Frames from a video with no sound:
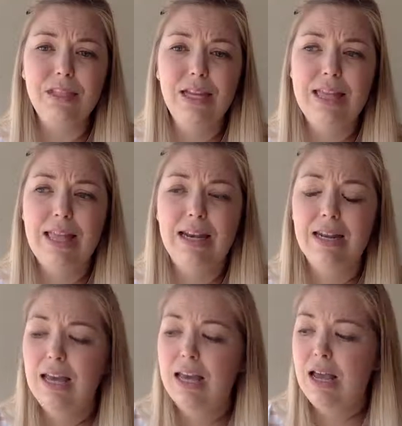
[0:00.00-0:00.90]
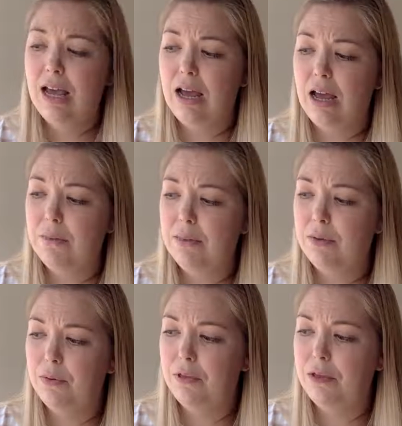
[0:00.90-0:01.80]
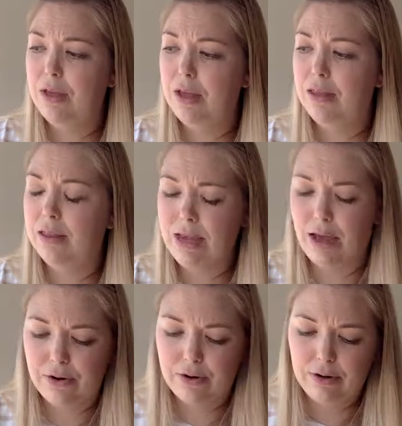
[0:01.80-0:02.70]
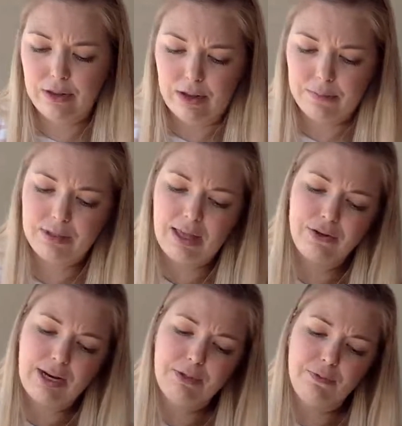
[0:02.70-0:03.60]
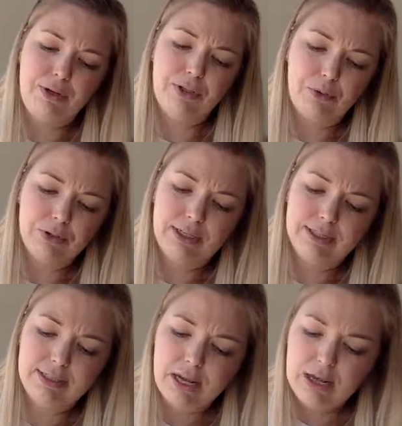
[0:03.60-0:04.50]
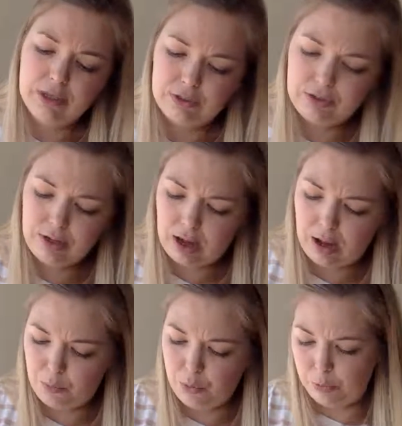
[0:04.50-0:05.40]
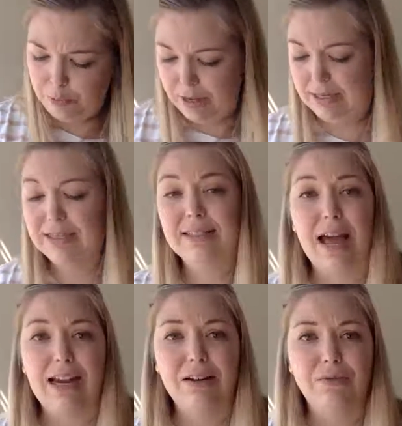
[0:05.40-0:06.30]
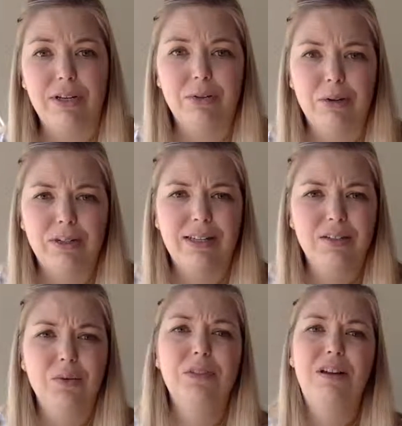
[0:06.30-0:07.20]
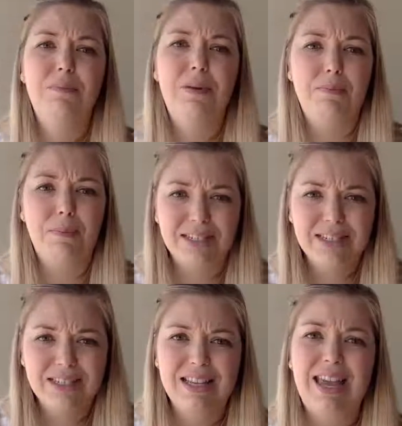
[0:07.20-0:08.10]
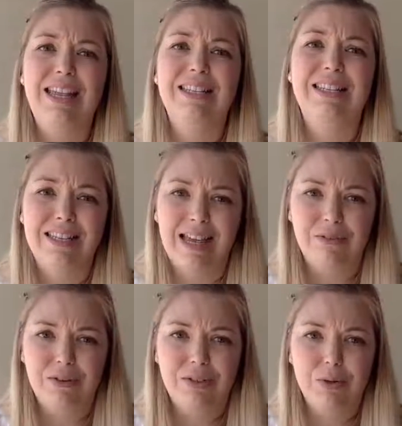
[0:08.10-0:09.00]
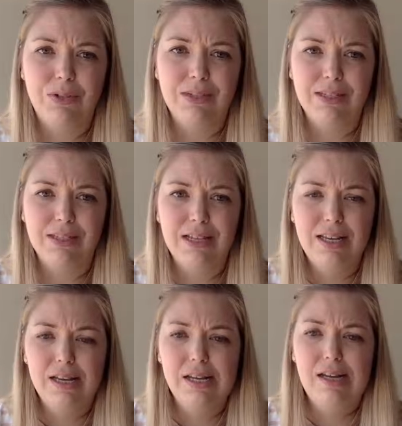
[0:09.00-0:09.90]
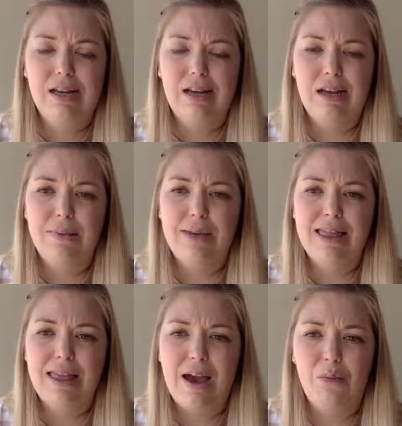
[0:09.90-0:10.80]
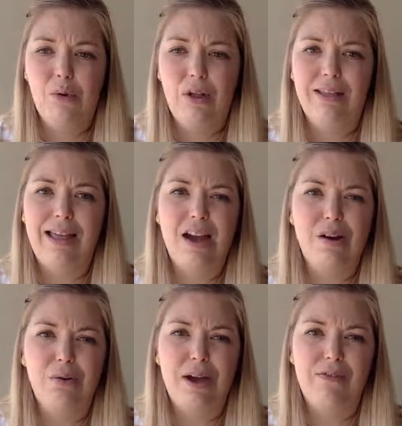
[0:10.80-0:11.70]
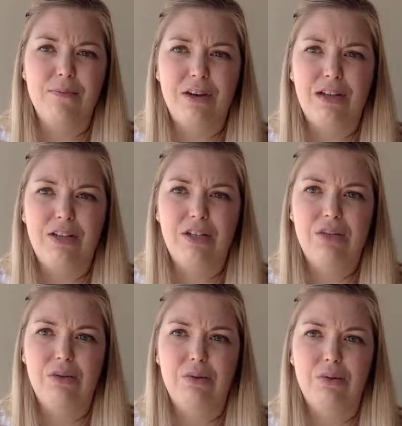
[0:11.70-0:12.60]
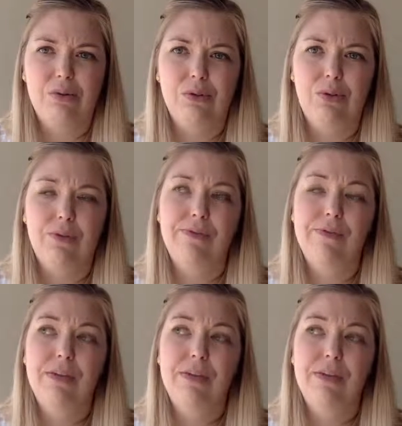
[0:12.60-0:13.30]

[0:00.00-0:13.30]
And then the other types of resources will be design resources. So it's going to be business and design resources. And that will allow everybody to sort of